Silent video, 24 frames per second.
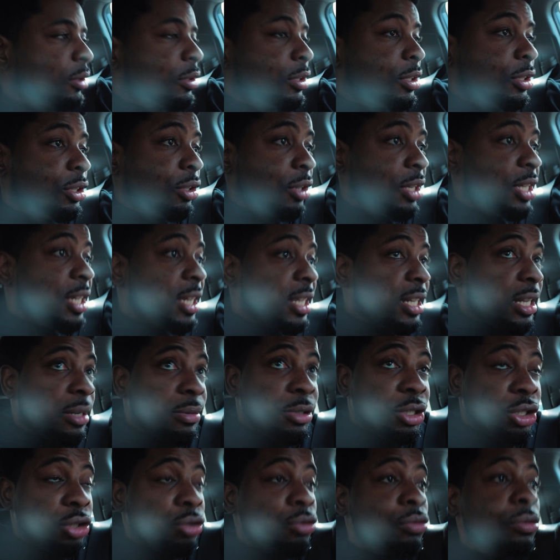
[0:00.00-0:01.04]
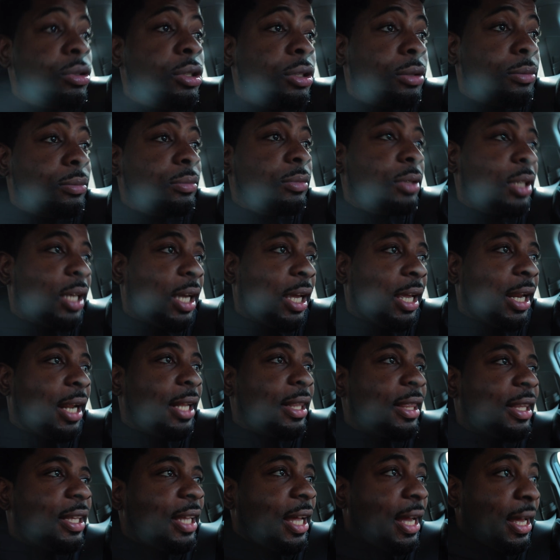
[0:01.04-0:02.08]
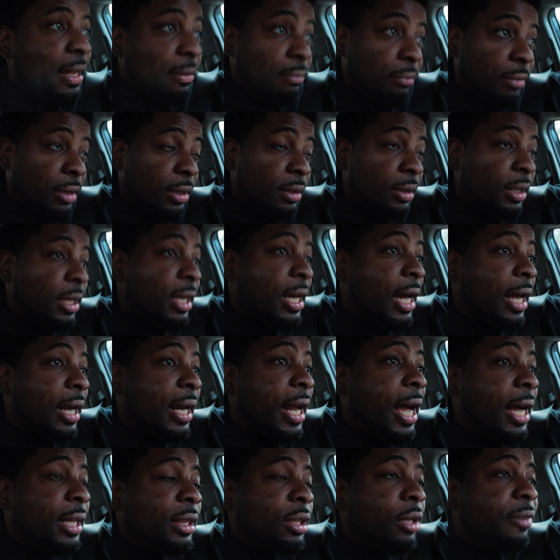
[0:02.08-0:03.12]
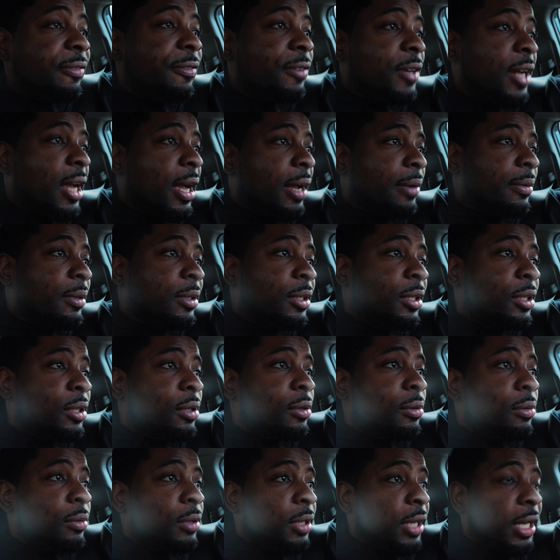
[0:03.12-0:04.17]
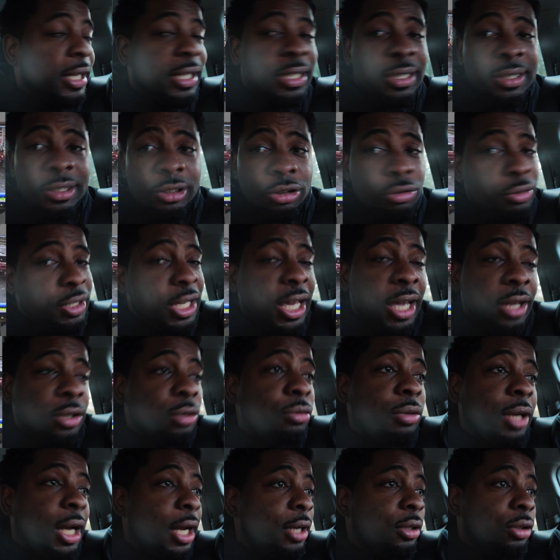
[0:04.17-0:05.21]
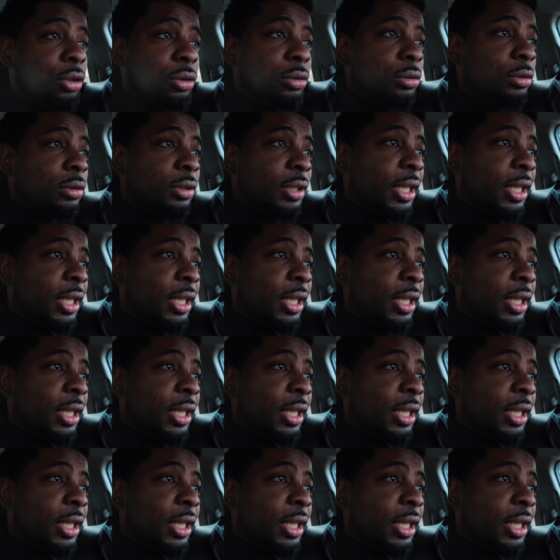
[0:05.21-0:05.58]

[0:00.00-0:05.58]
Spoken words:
So he ended up shooting them. And he got locked up for that. You can't do that, though.